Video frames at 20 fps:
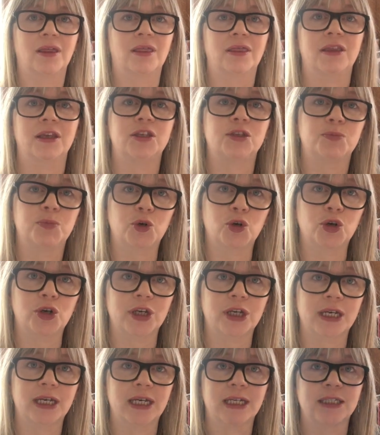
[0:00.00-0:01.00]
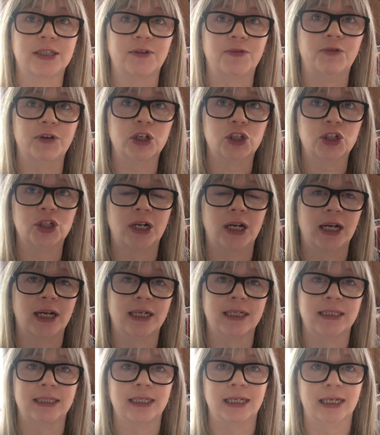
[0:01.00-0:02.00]
This book is a
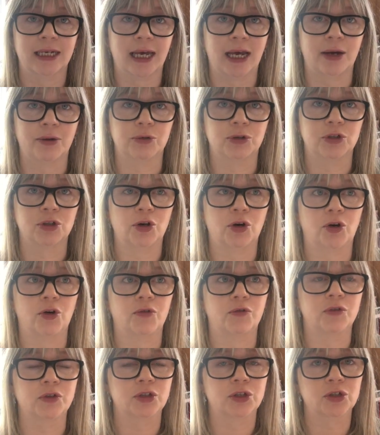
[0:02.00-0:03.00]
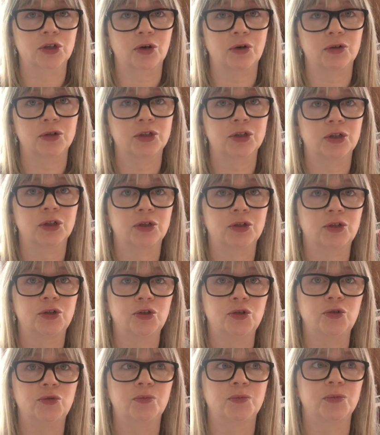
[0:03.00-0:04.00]
fictionalised account of Scott's
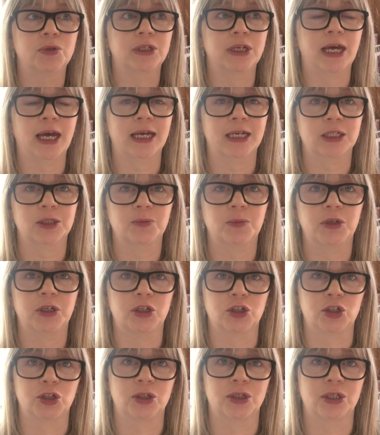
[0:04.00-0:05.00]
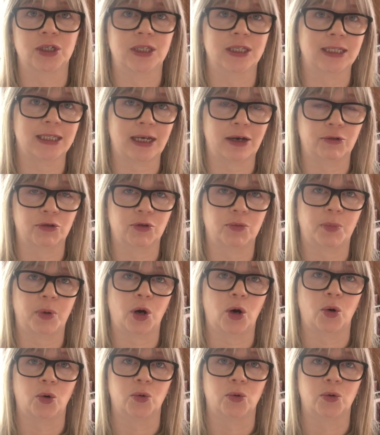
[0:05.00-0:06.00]
doomed expedition to the South
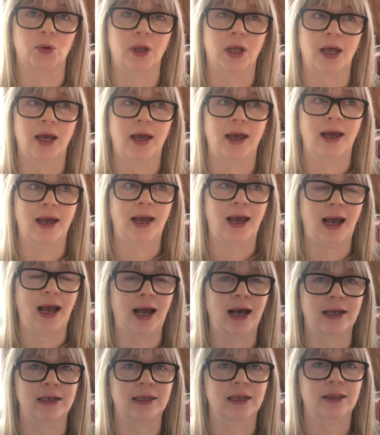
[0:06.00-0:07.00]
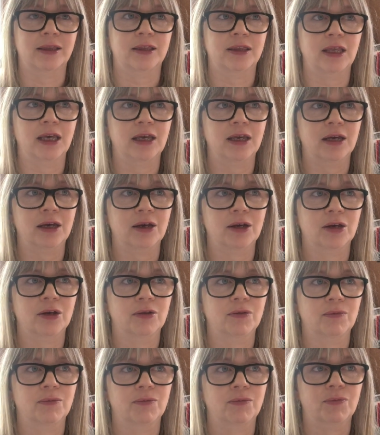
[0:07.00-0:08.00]
Pole. And I think
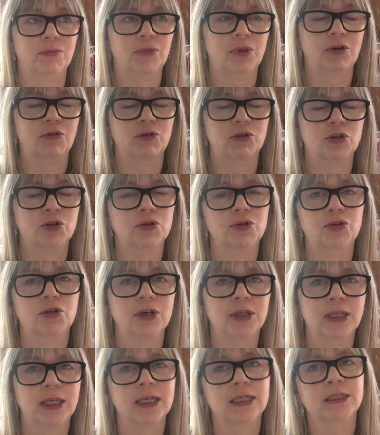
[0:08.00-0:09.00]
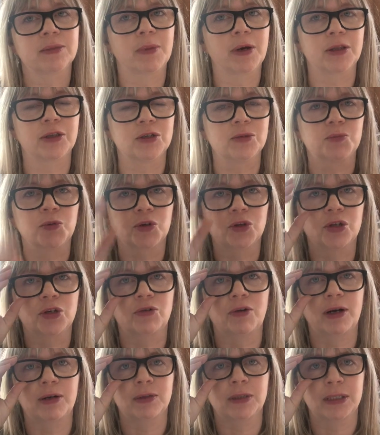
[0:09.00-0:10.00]
there are two or three things about this book that
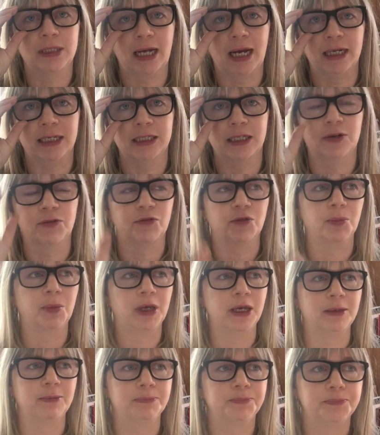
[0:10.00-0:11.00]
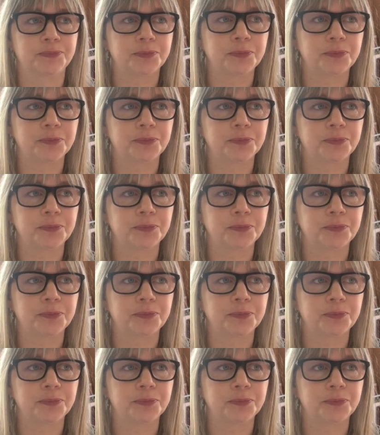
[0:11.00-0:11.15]
are outstanding for me.